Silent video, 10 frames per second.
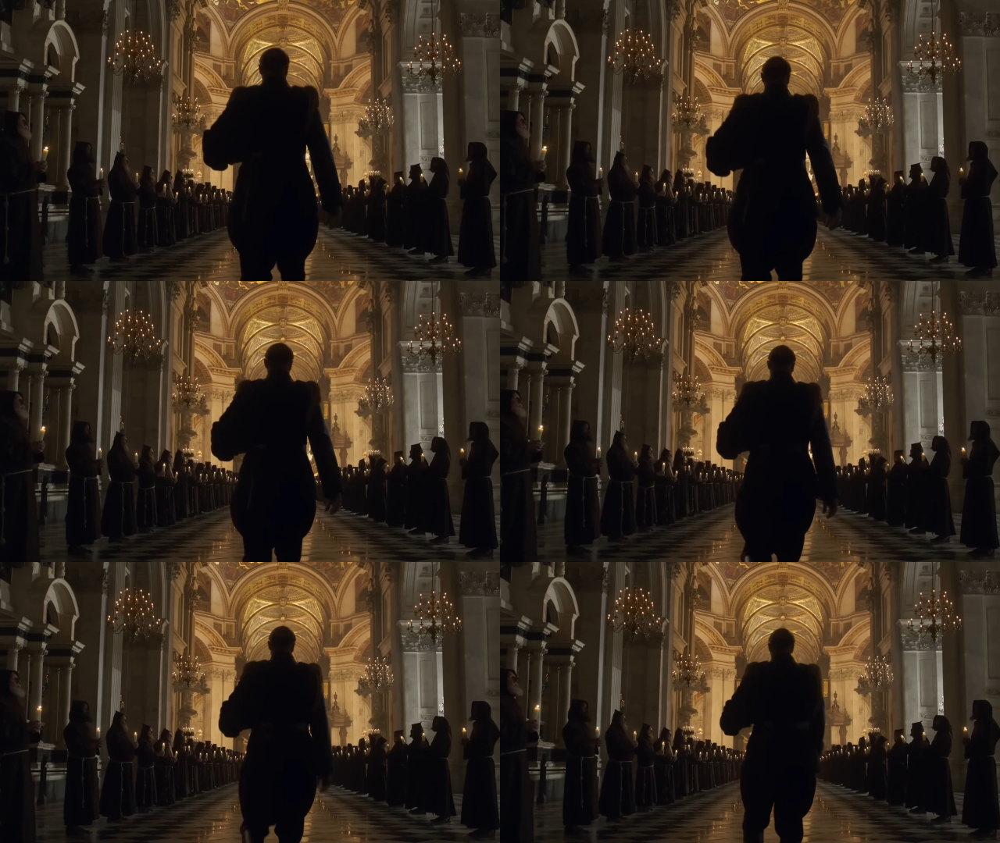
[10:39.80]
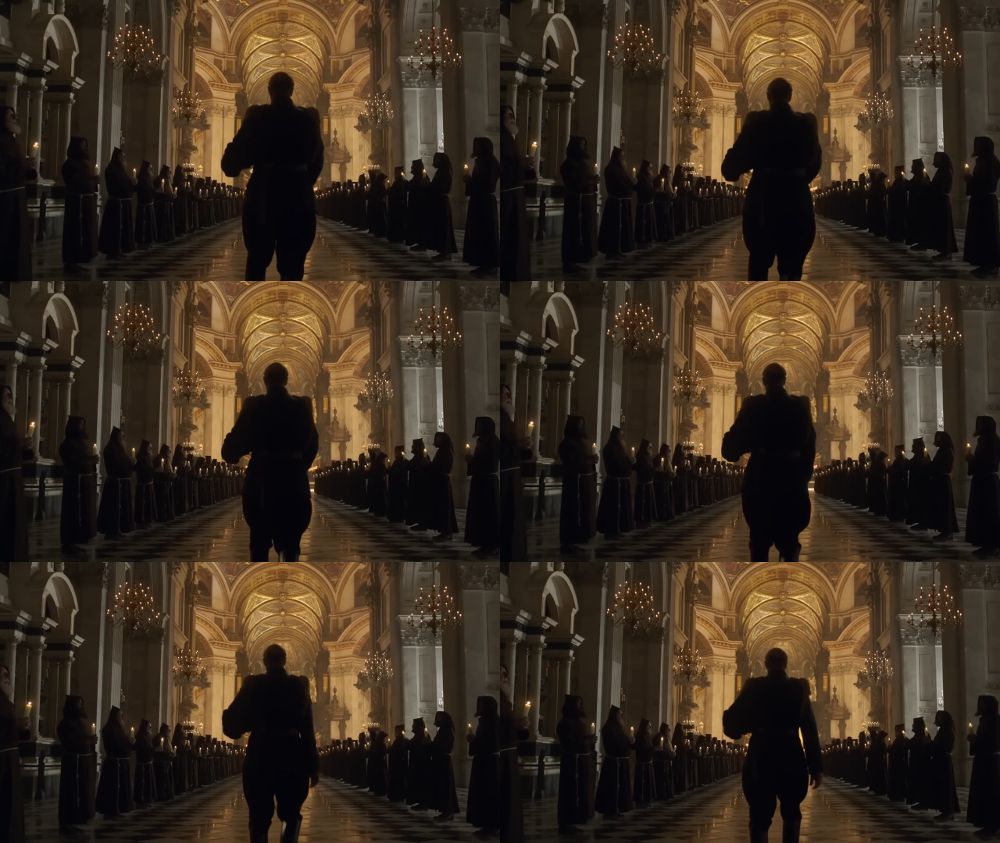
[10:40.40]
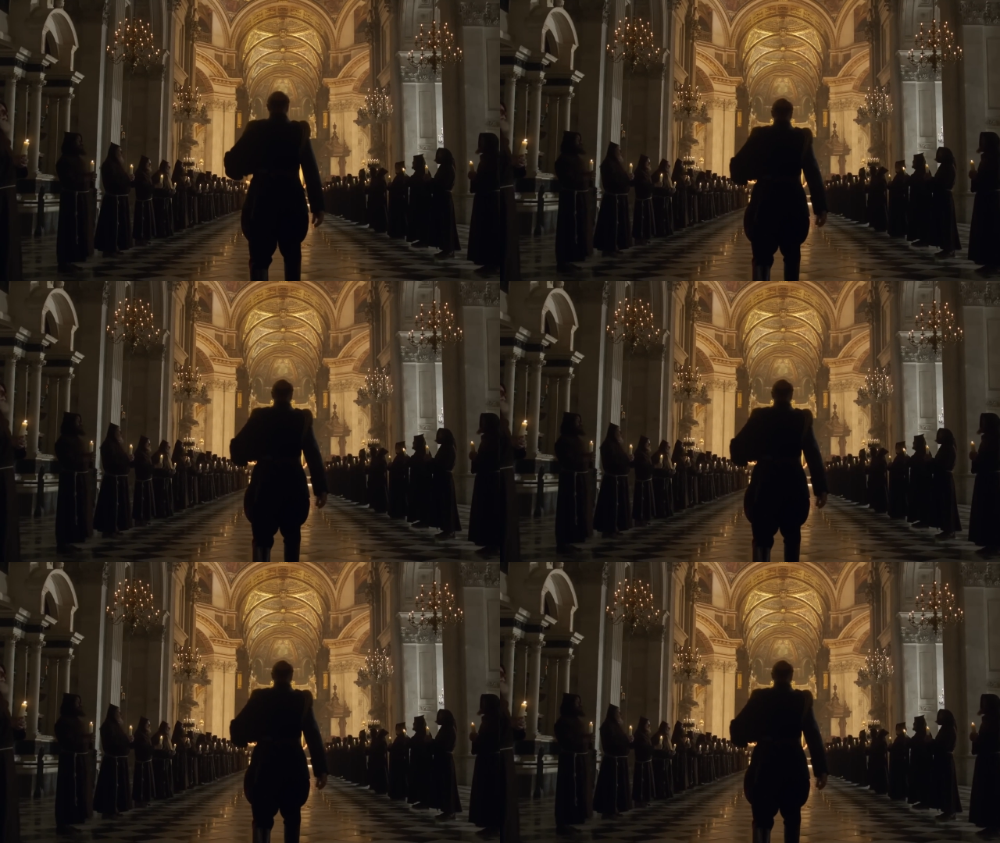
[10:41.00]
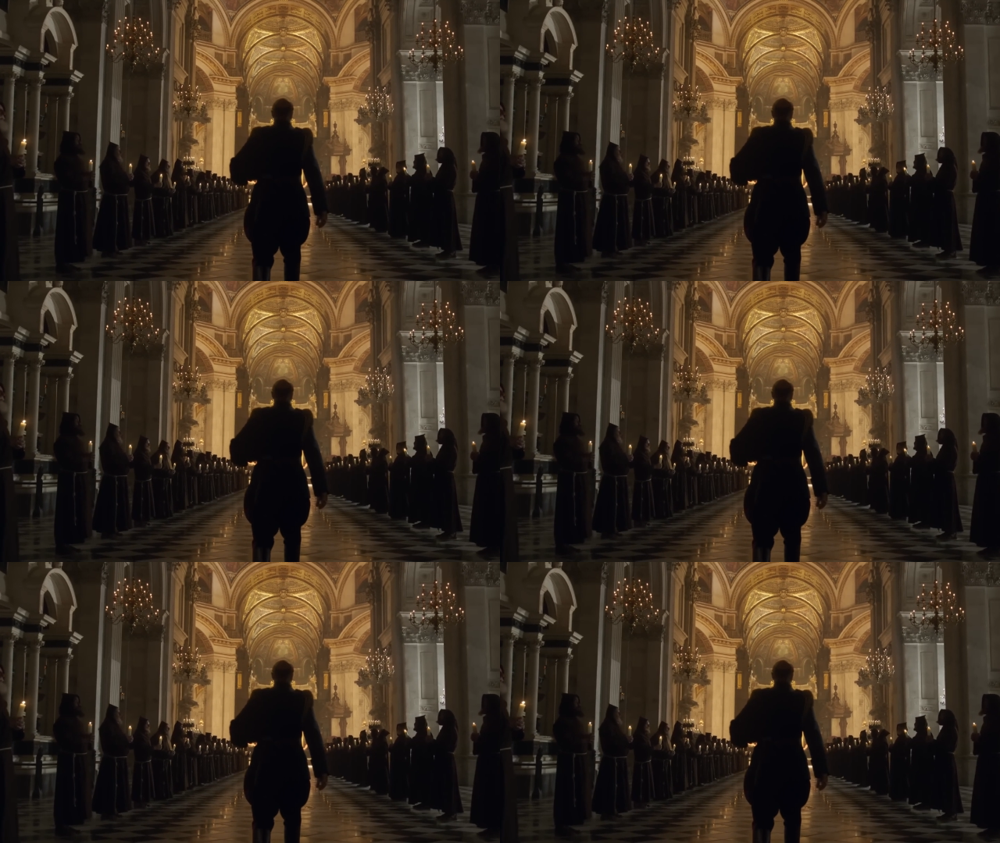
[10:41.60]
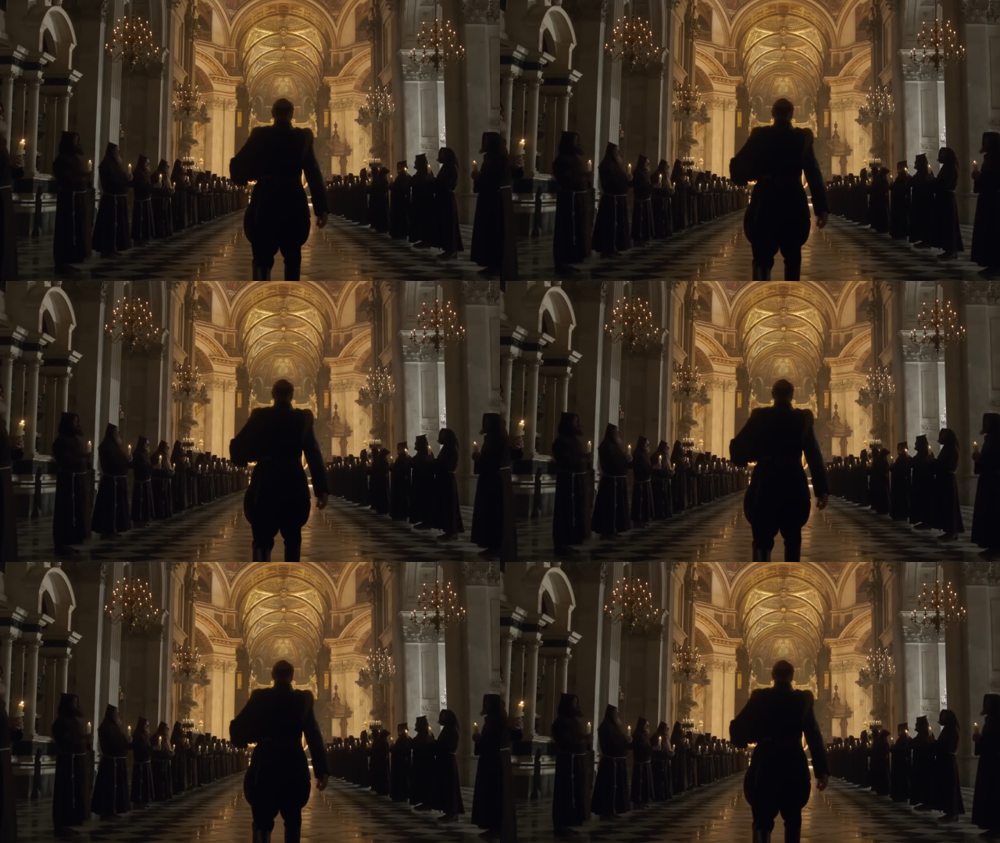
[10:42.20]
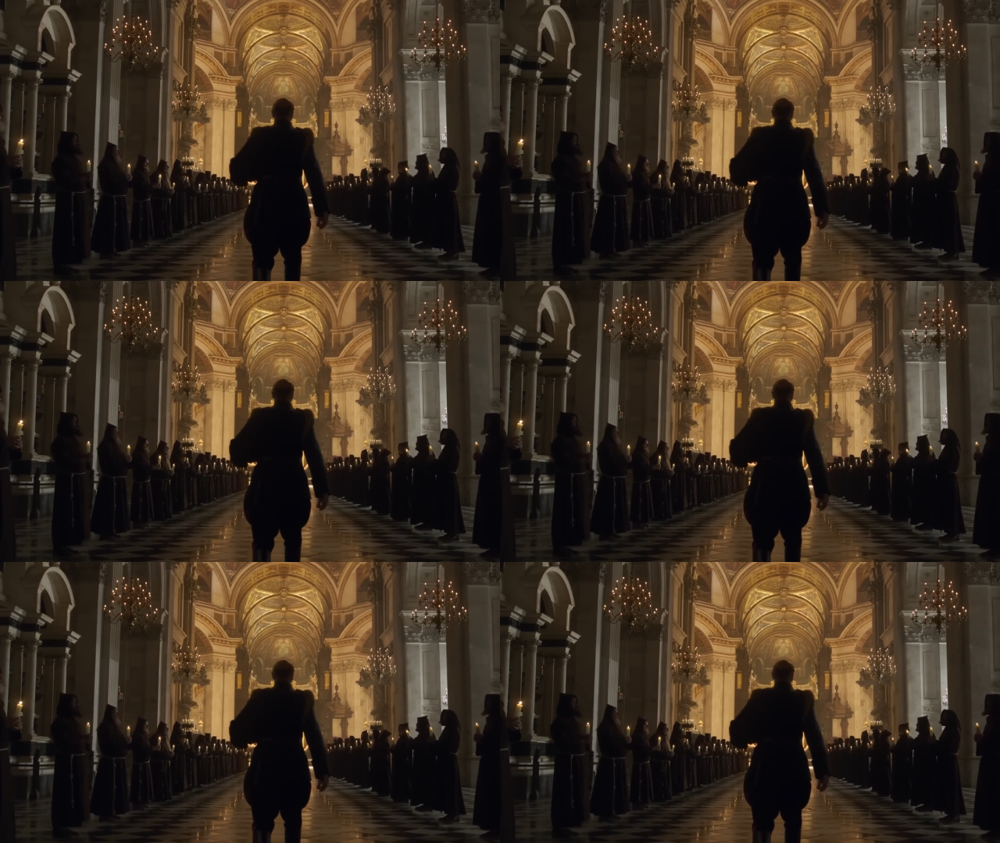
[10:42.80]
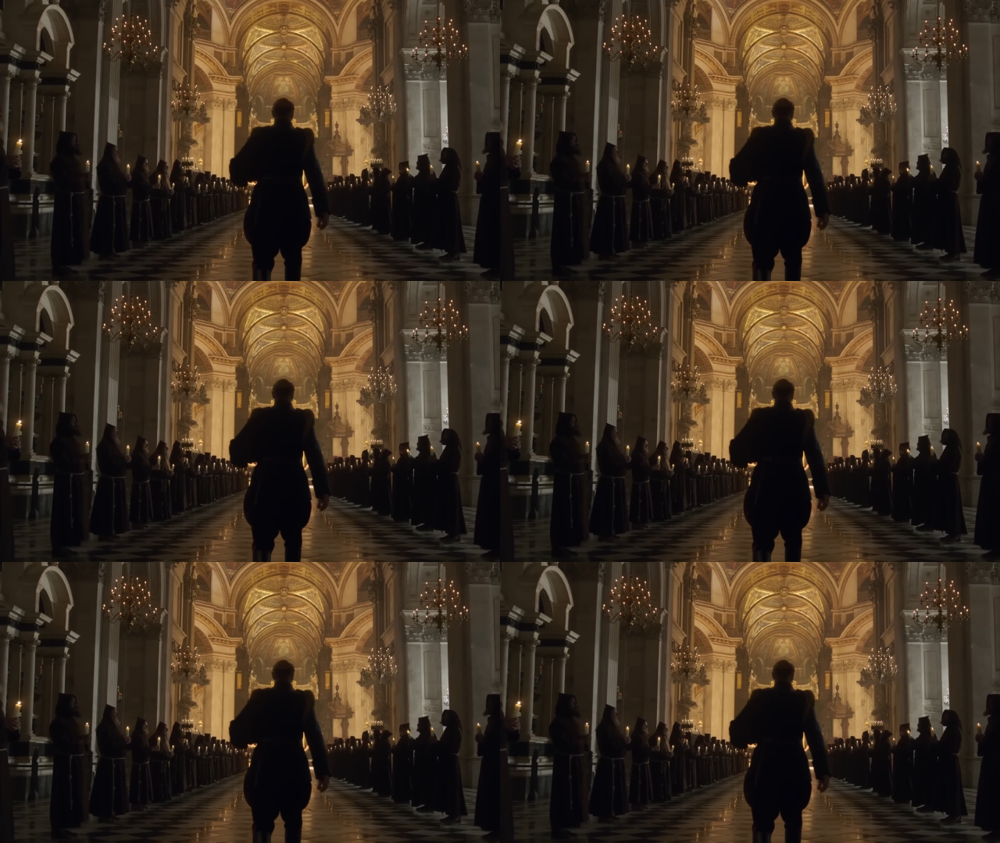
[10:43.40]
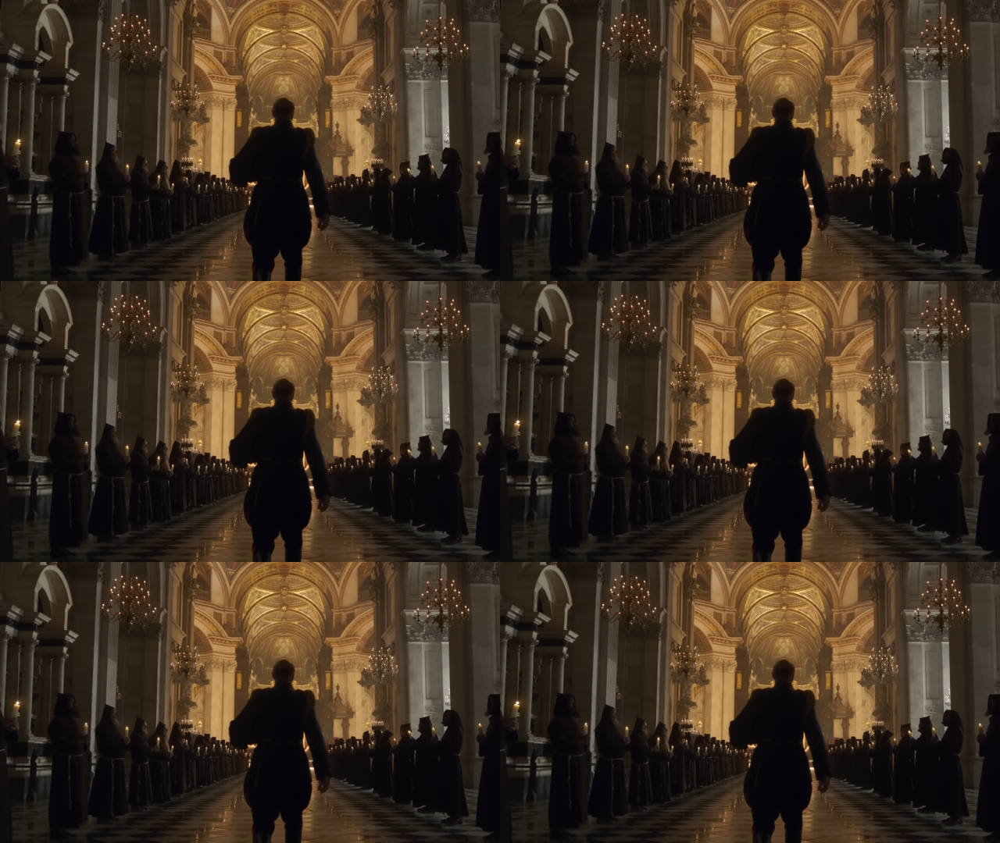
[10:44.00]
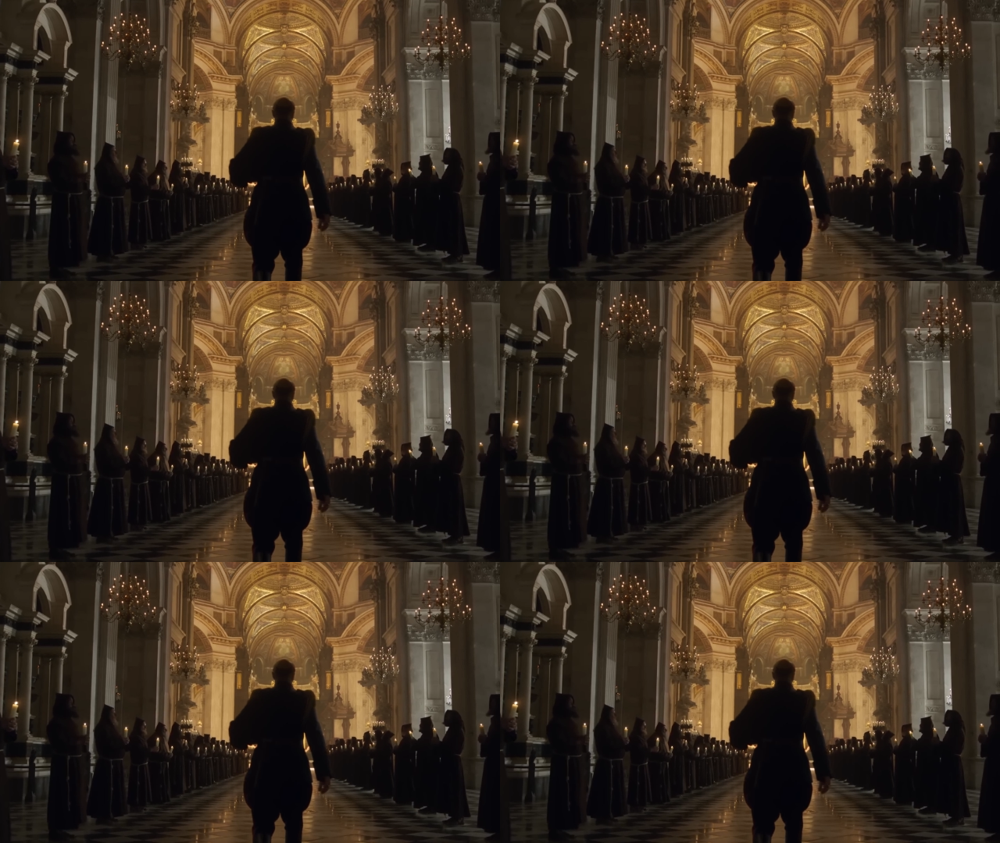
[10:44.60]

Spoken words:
(no speaker visible)